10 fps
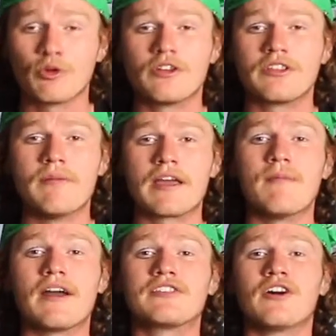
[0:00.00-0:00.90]
going to make
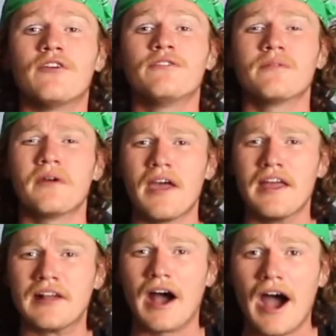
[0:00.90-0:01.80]
myself
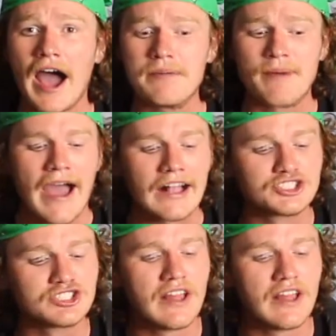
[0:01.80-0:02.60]
an eye patch.